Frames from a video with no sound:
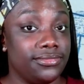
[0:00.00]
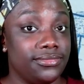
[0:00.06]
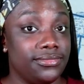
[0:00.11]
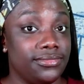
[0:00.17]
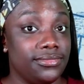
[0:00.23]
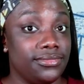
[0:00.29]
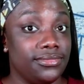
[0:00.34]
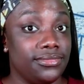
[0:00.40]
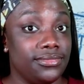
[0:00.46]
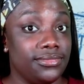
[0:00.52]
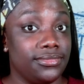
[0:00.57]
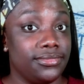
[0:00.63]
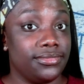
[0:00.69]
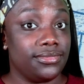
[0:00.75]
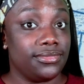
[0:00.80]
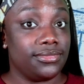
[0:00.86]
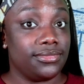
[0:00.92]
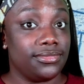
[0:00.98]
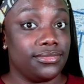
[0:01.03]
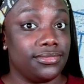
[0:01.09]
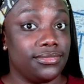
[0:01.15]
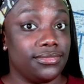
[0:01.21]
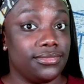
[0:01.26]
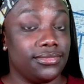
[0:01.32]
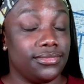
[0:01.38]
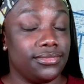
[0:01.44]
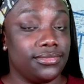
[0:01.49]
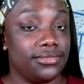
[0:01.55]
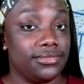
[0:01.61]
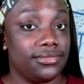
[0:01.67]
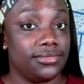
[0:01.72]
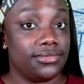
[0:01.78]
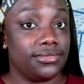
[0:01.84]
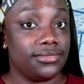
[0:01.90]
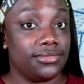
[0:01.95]

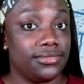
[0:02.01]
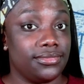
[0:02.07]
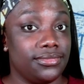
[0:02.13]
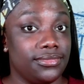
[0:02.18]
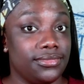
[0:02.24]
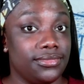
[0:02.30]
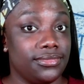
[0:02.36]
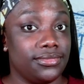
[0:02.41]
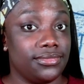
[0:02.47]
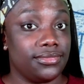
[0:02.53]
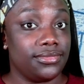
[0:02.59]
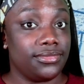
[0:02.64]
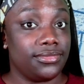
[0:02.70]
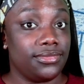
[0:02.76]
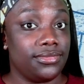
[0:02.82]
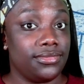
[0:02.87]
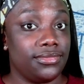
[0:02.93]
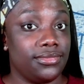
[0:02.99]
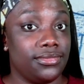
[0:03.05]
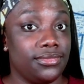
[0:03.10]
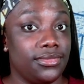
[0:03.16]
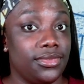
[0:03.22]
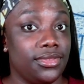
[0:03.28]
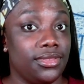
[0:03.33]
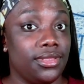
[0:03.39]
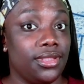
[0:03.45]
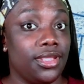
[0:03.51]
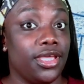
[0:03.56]
(silence)